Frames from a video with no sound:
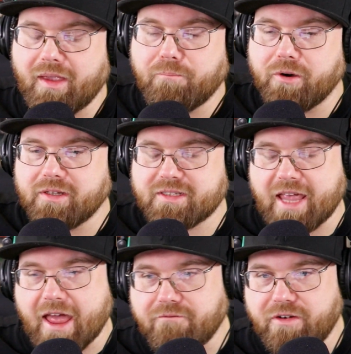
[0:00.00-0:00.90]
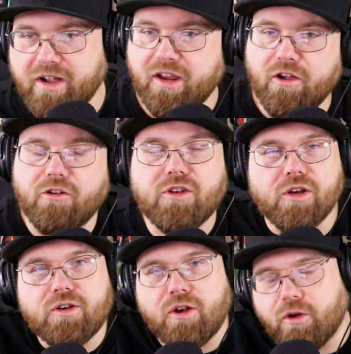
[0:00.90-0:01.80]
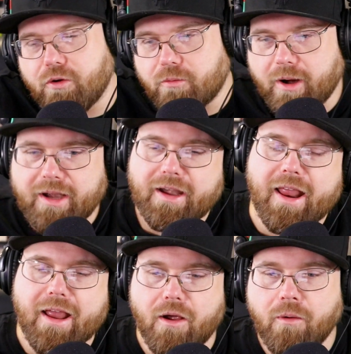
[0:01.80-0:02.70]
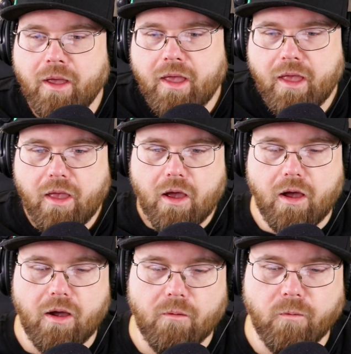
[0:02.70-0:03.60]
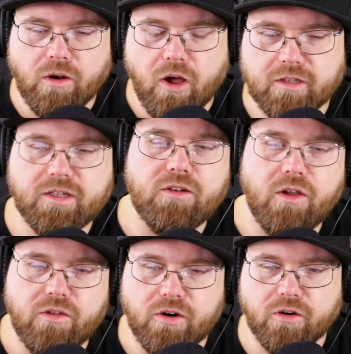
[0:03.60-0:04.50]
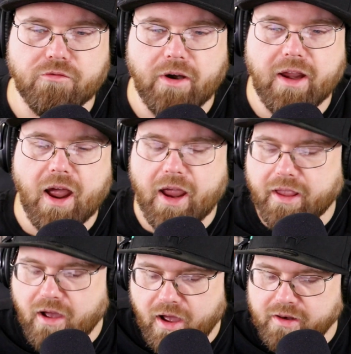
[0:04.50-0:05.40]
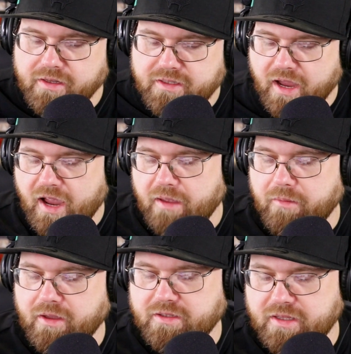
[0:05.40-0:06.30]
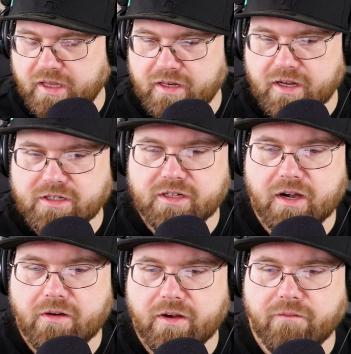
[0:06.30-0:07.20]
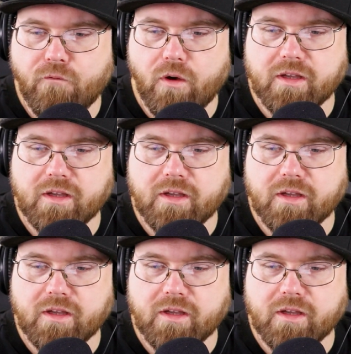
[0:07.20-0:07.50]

pretty sad video to do right now. Um, we lost another great icon. This time it's the legendary voice